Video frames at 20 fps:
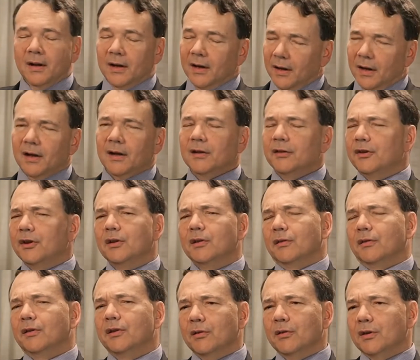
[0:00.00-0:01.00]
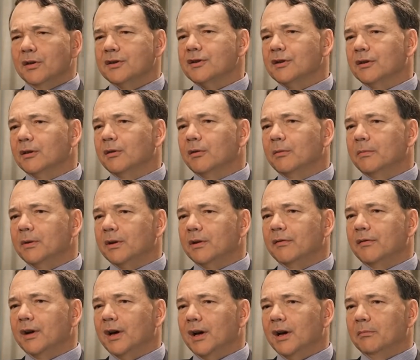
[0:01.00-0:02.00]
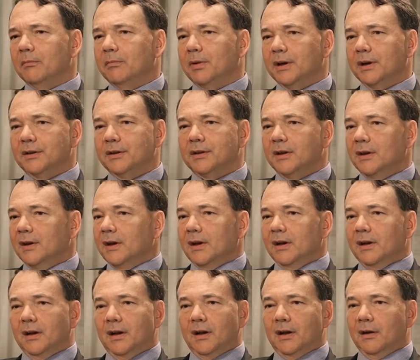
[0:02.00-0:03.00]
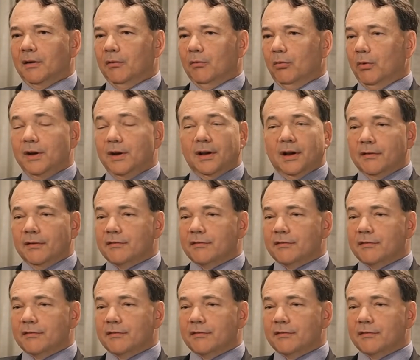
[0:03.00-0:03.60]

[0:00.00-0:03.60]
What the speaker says: There is a little bit of that, but we have